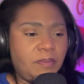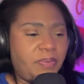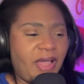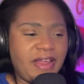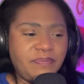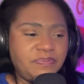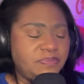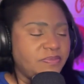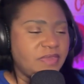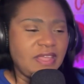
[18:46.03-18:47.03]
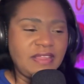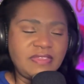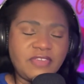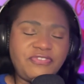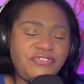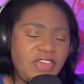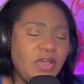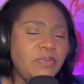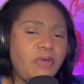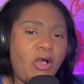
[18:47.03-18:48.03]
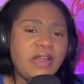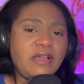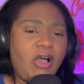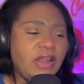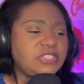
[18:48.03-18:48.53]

But the film on